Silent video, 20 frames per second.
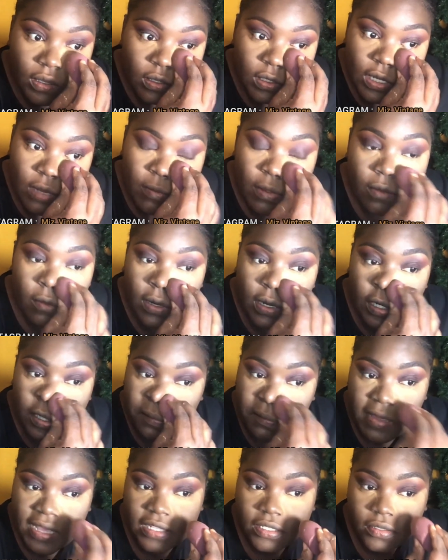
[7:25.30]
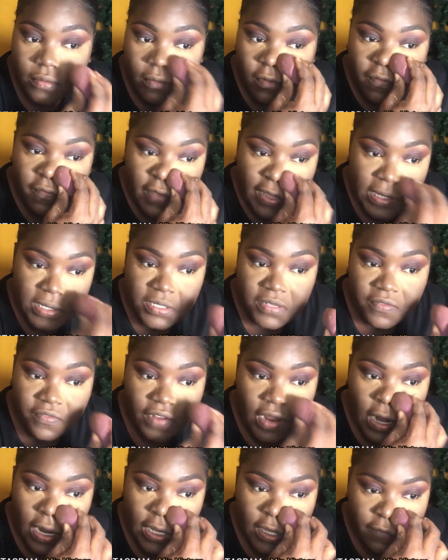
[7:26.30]
Them are one of the best I'm find so
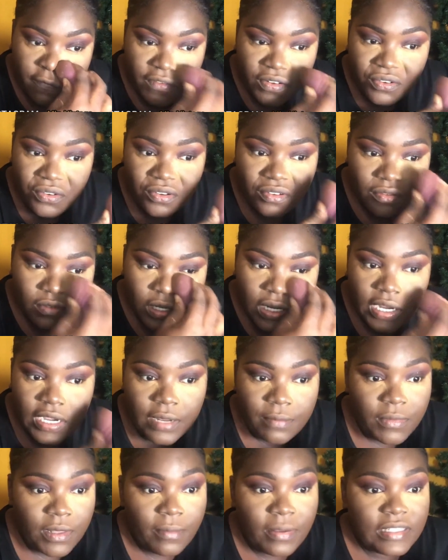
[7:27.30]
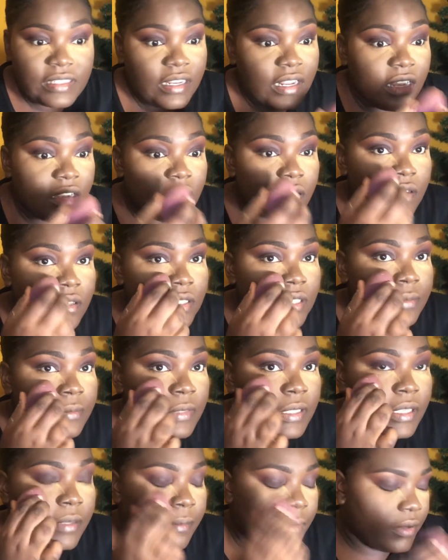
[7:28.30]
far. Even though none of them are better than none to
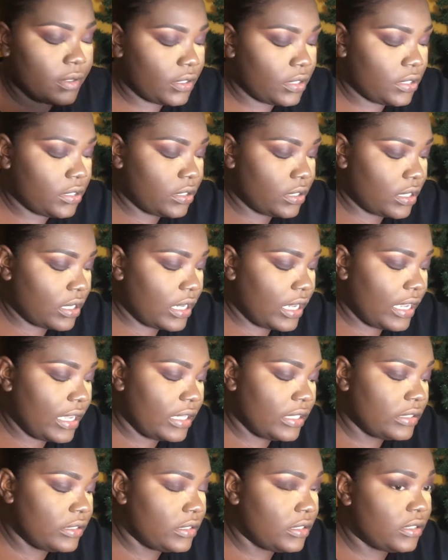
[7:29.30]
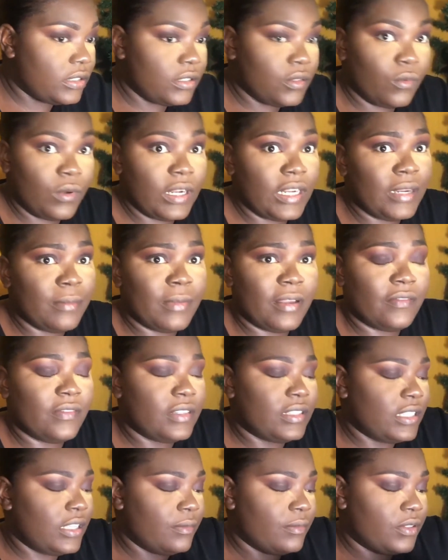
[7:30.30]
me, but cause the one of them have the
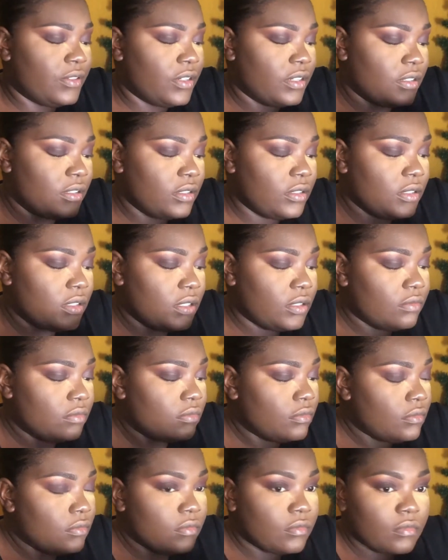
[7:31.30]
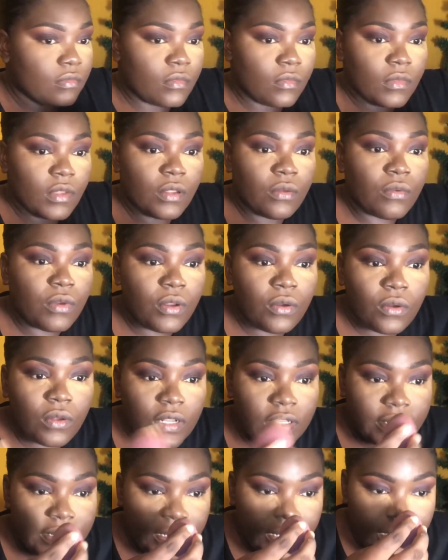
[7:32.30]
same struggles with the whole
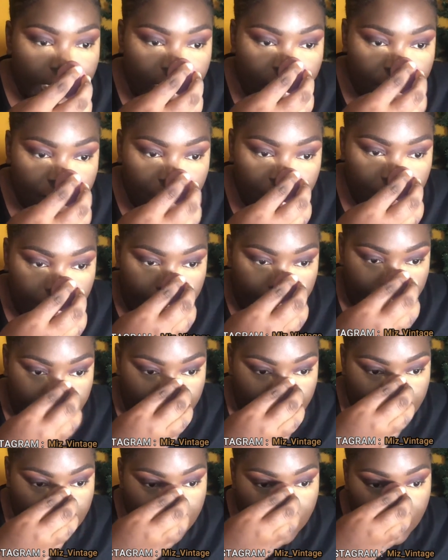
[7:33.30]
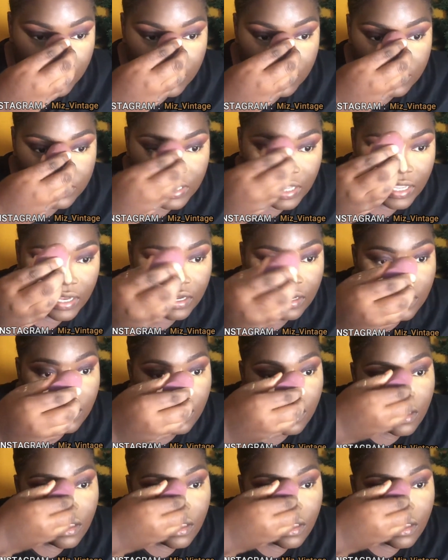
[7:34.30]
delay in people packages, and